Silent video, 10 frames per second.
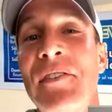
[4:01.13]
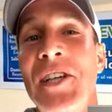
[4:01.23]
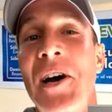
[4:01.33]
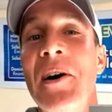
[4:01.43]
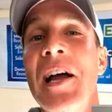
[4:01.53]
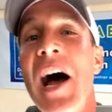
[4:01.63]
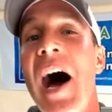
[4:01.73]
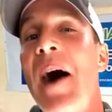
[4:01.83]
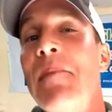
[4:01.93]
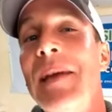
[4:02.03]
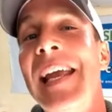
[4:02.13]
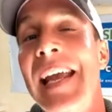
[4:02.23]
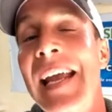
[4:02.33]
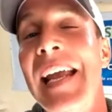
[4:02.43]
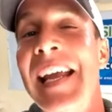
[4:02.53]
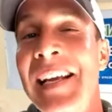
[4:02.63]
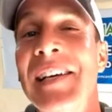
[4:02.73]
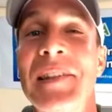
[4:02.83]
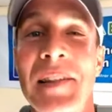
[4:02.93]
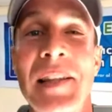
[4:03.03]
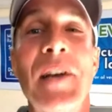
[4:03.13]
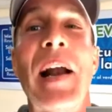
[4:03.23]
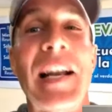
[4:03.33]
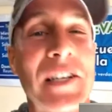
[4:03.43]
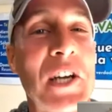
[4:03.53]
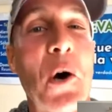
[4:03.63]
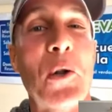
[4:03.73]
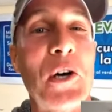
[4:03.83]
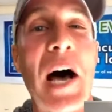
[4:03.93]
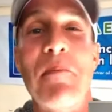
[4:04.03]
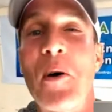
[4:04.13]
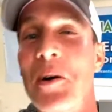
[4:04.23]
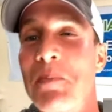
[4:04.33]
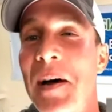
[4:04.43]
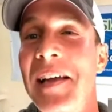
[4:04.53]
So it could theoretically hold a lot more, but